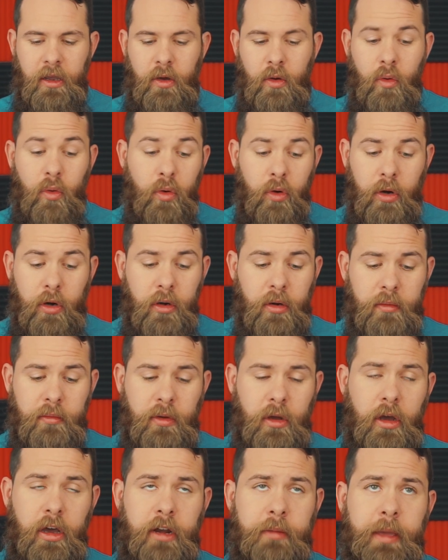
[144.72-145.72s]
or
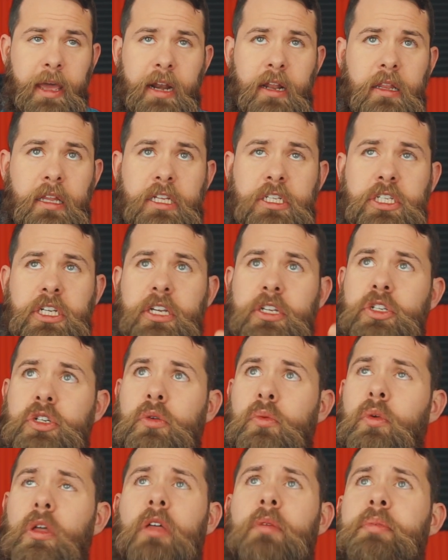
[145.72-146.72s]
automatically change
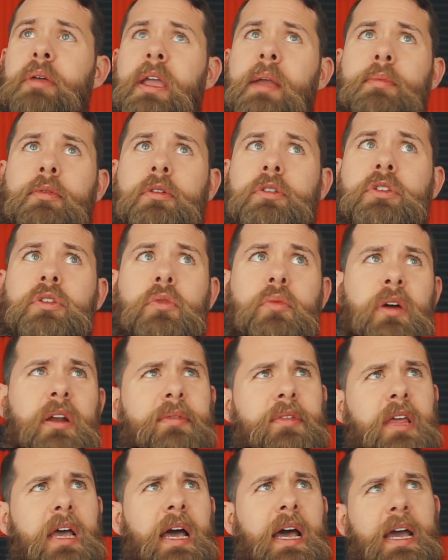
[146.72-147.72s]
your wallpaper to
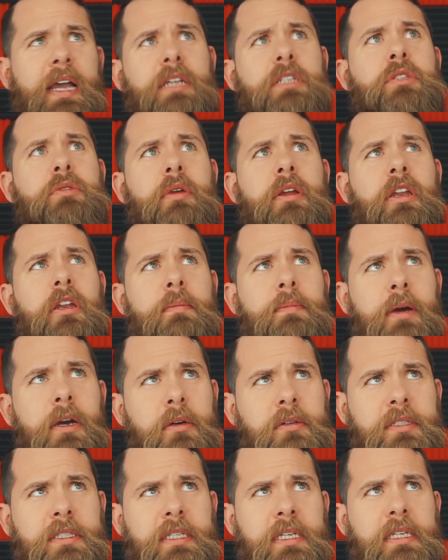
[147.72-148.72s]
whatever the highest rated
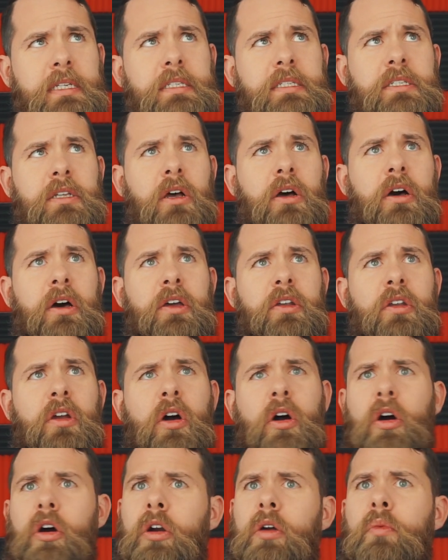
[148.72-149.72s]
post is on
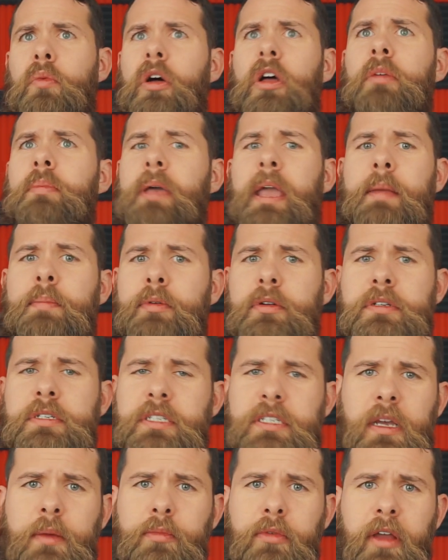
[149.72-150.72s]
our wallpaper
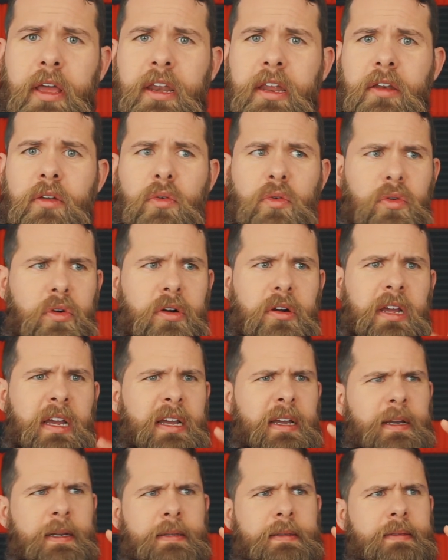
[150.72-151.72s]
subreddit, or
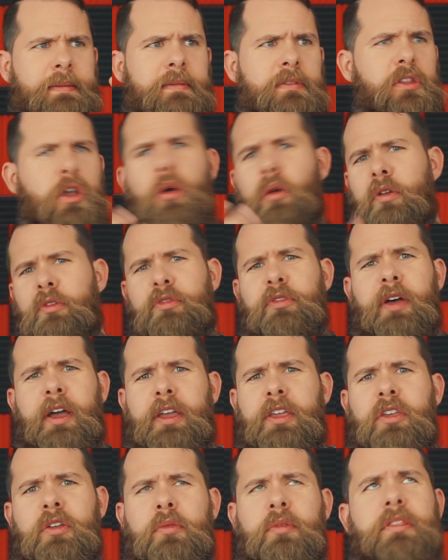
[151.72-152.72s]
notify
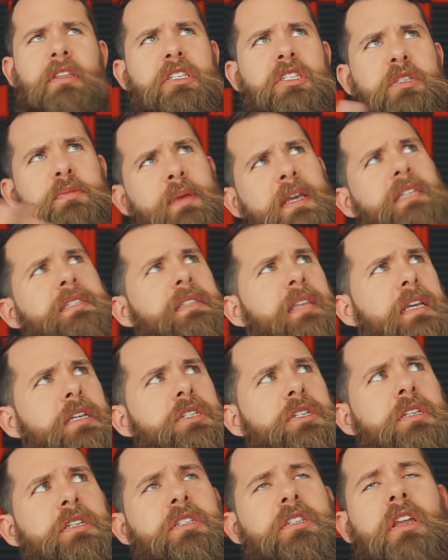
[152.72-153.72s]
you when the space
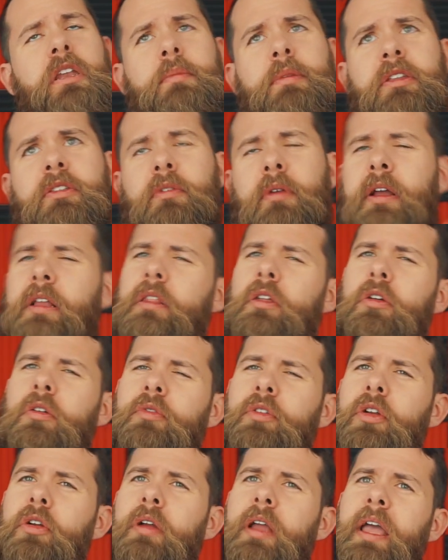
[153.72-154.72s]
station is going to be directly
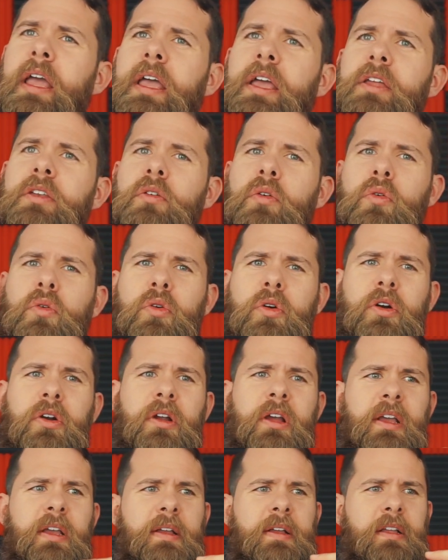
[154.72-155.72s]
over your head,
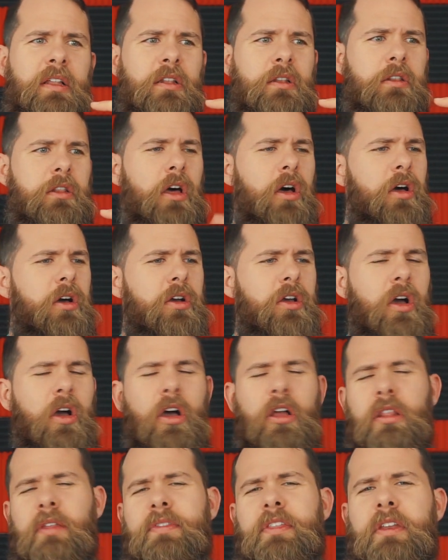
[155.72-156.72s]
or log
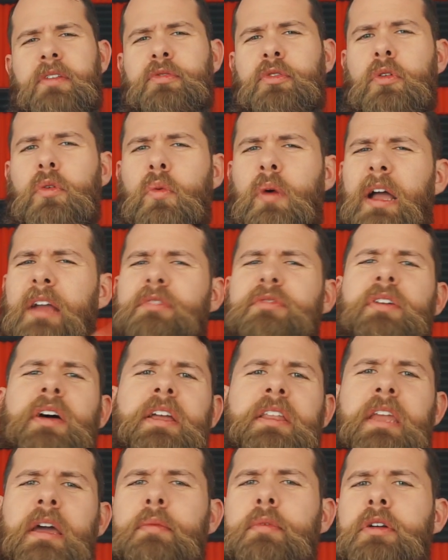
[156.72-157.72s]
all of the different
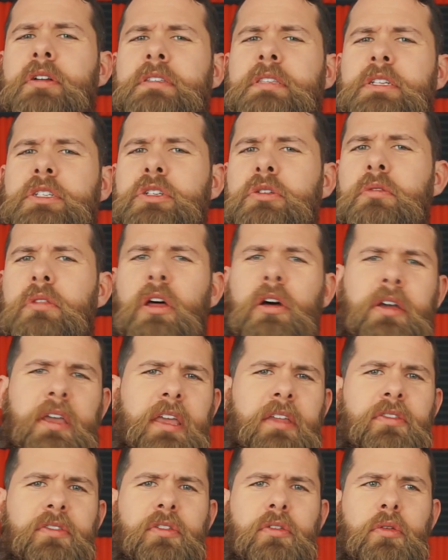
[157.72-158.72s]
Wi-Fi networks that you log
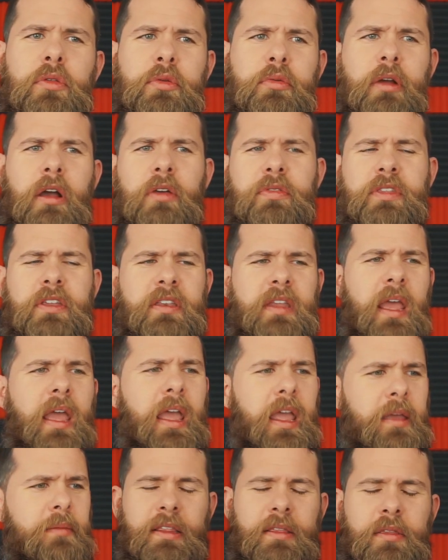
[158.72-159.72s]
into throughout the
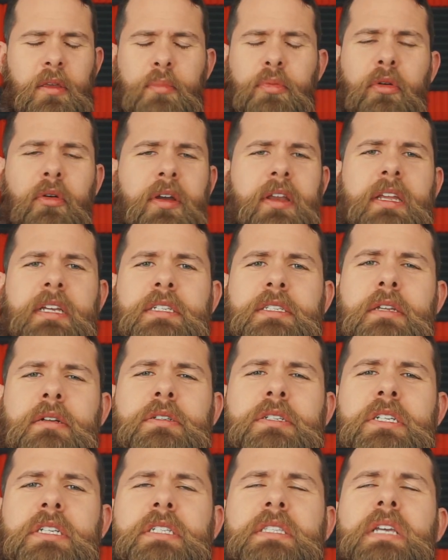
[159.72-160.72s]
day. The point is,
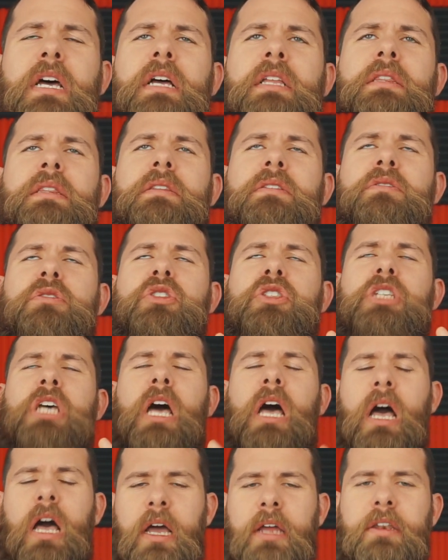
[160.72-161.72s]
there's just a
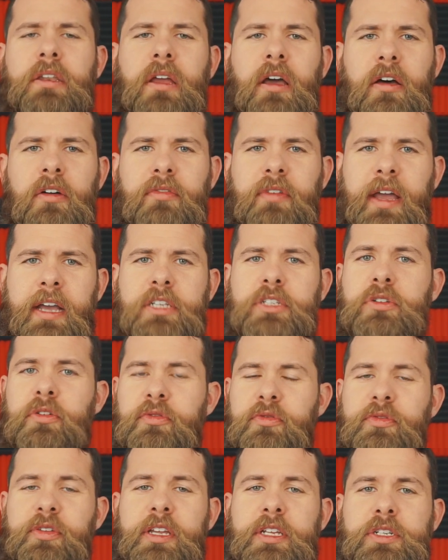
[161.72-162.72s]
ton of extra
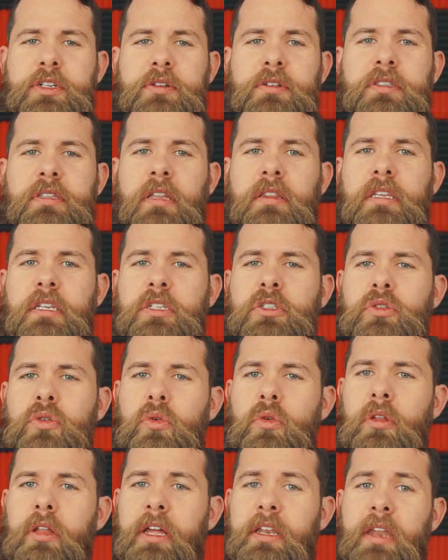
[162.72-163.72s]
features that this
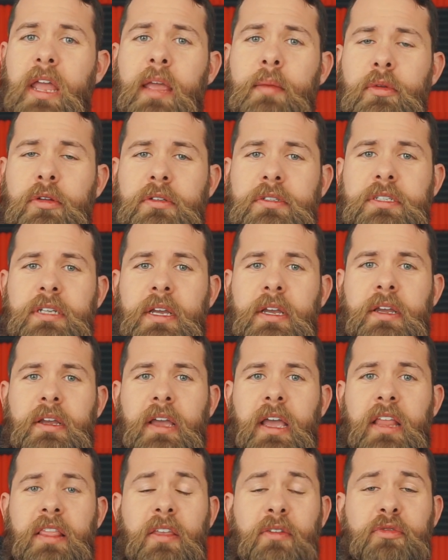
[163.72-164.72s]
tool enables,
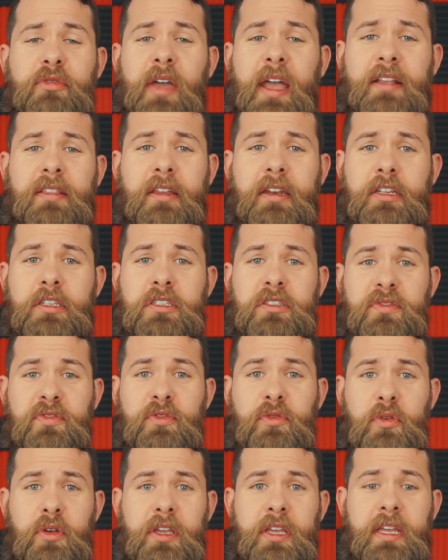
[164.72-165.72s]
and the fact that it's
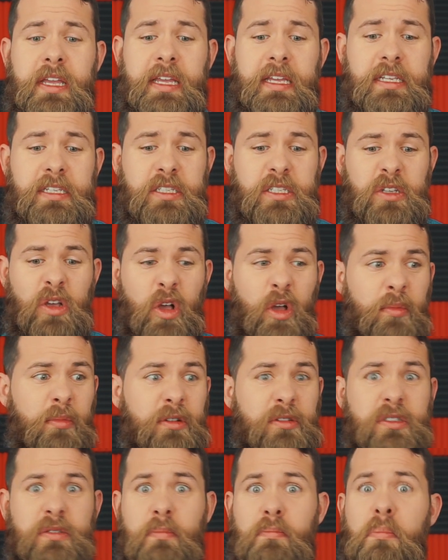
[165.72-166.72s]
free is
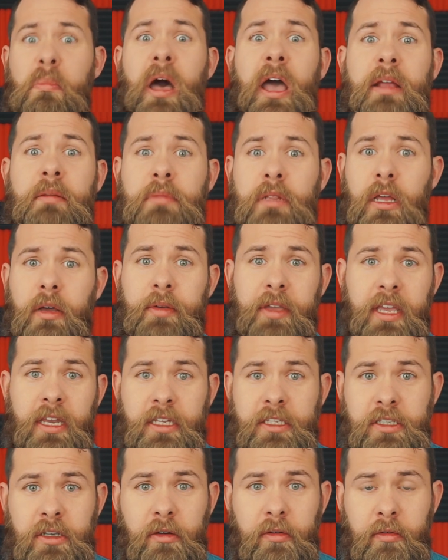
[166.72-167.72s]
almost mind-blowing in
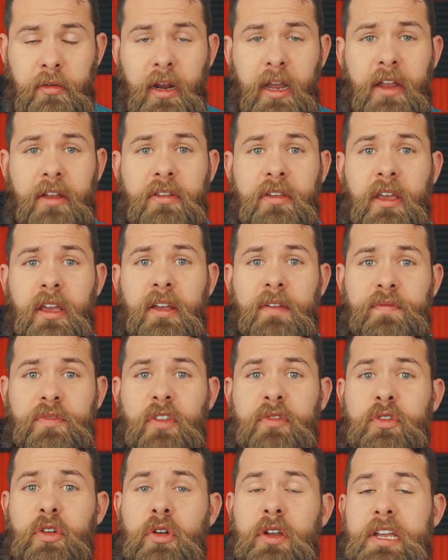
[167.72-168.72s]
its own right.
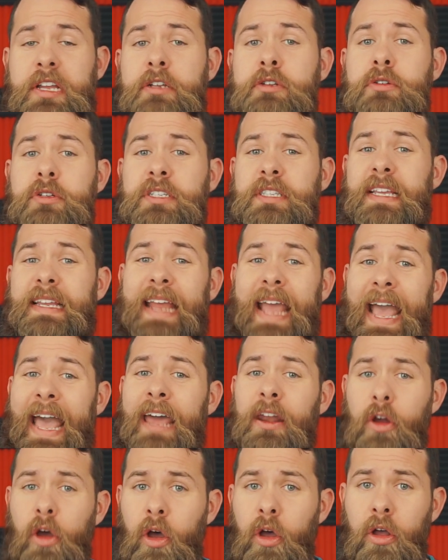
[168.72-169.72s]
If you're interested
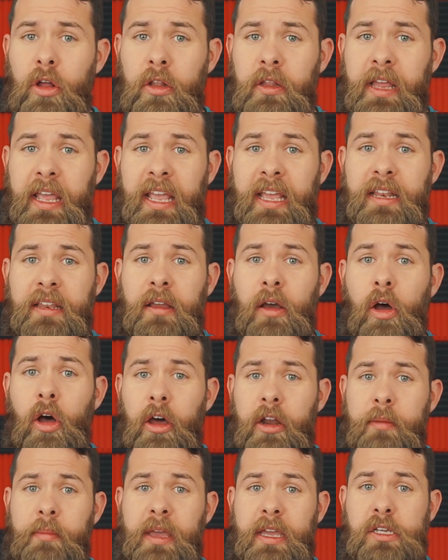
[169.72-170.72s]
at all in
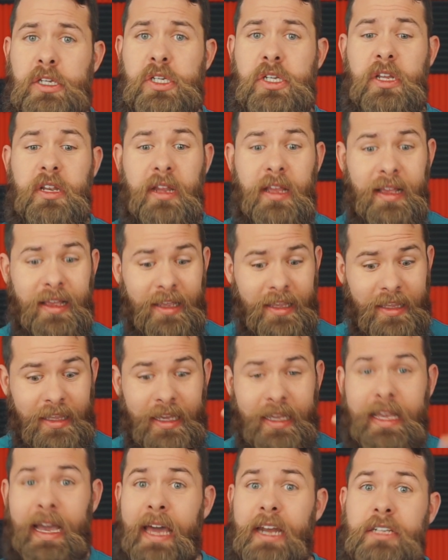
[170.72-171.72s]
automation,
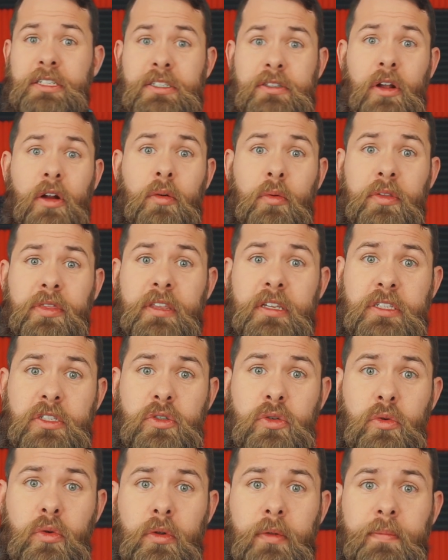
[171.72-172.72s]
you gotta start with this
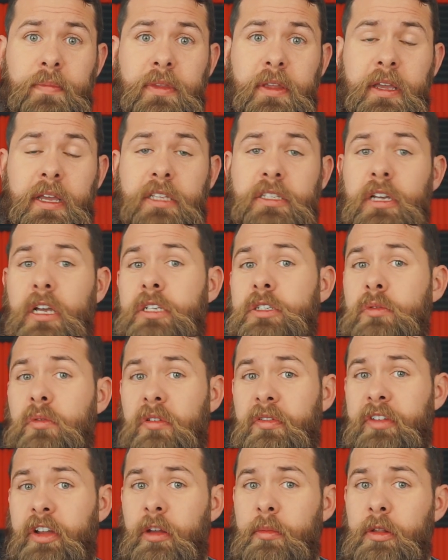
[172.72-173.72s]
tool. It's
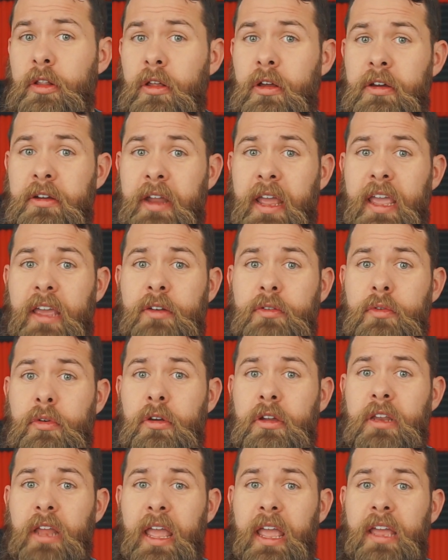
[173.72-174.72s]
also available on
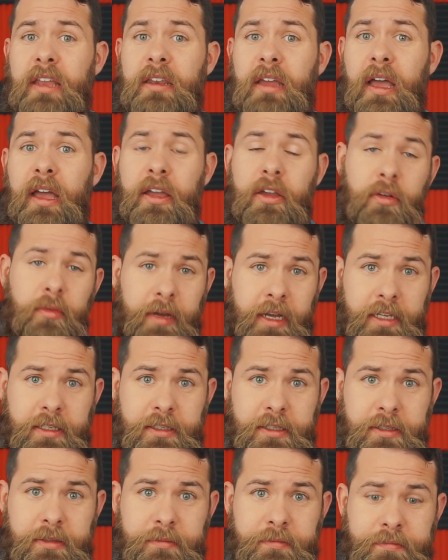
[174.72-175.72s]
Android and
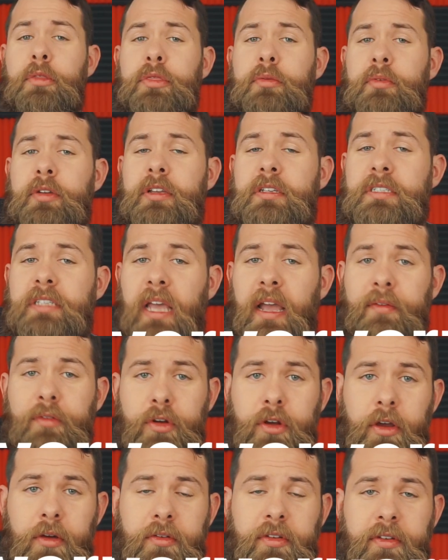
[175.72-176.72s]
iOS. And number three is
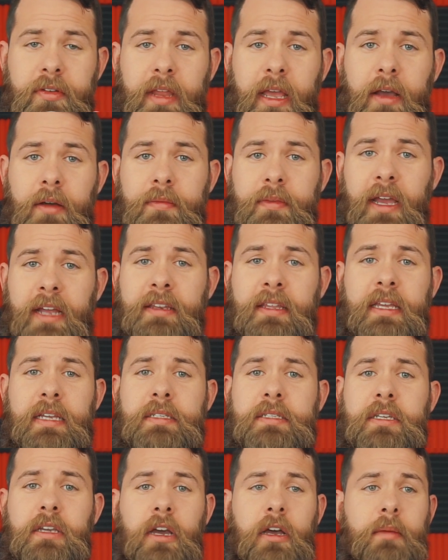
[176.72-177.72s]
Evernote. Now,
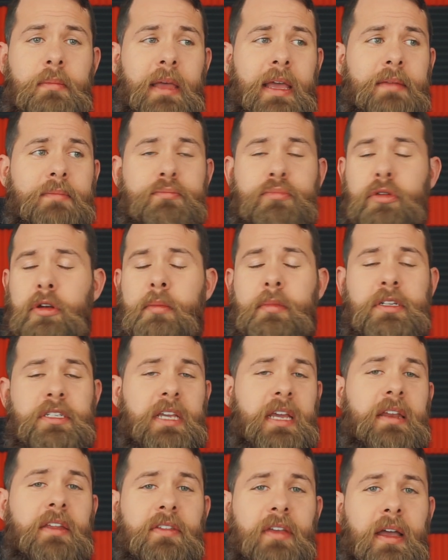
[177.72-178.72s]
ideas come at pretty much
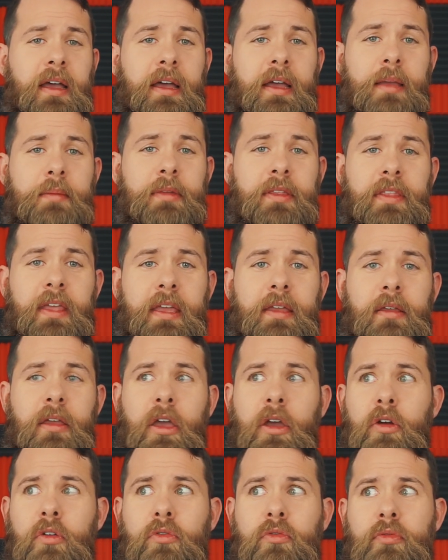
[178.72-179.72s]
any time, and they
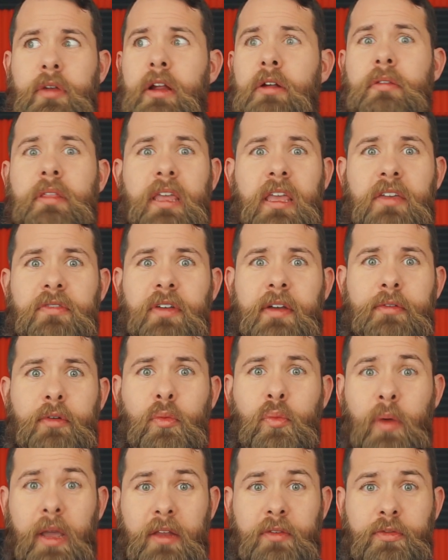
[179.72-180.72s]
rarely, if ever,
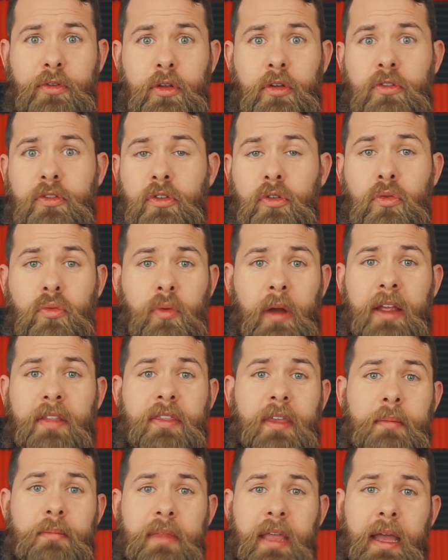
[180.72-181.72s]
wait for you to write
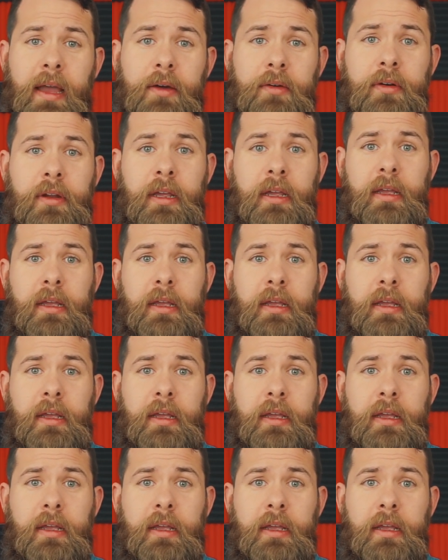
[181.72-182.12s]
them down.